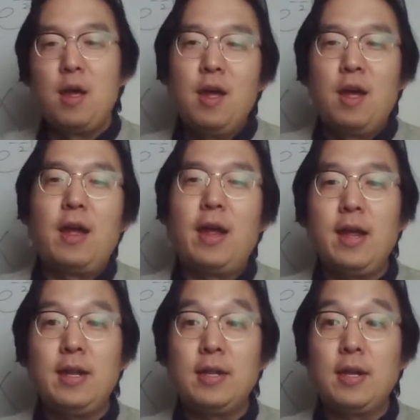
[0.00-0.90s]

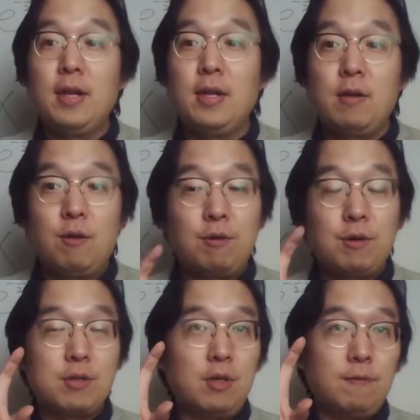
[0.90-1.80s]
And then
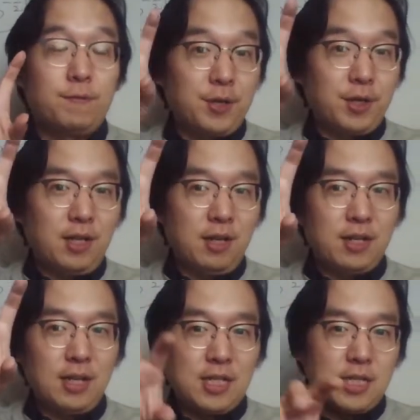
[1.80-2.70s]
vertically
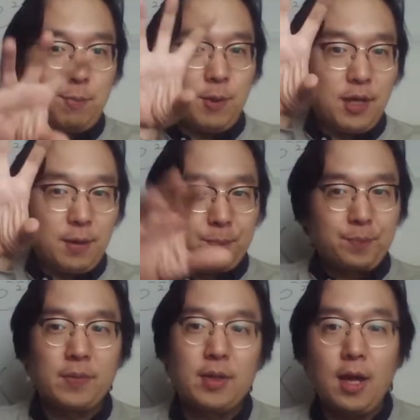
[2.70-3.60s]
they split it.
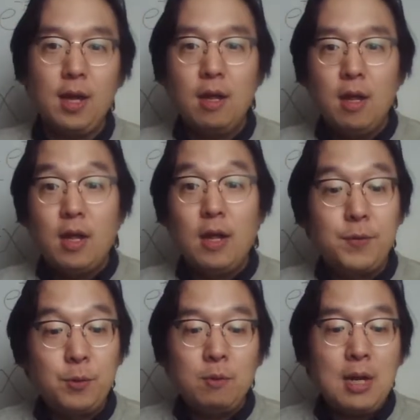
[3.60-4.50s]
Okay? If you
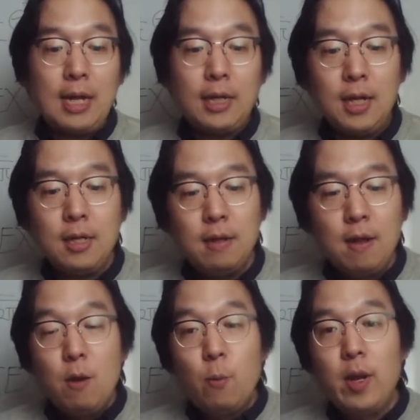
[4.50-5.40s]
don't like it,
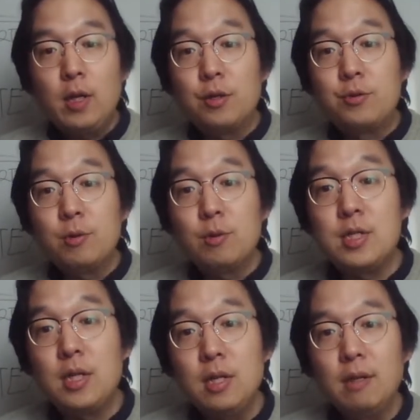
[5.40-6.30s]
well, Control
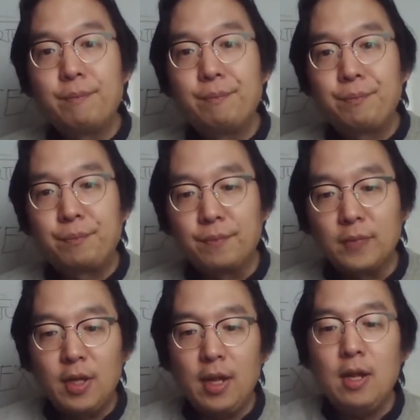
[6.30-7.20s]
Z.
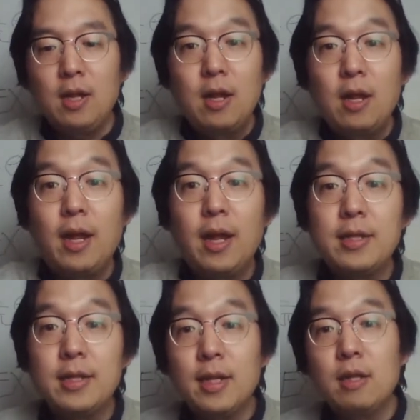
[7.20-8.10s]
Okay? And
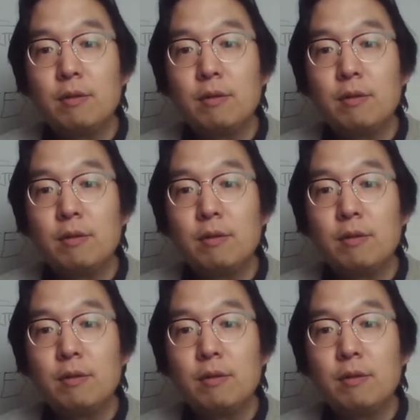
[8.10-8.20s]
then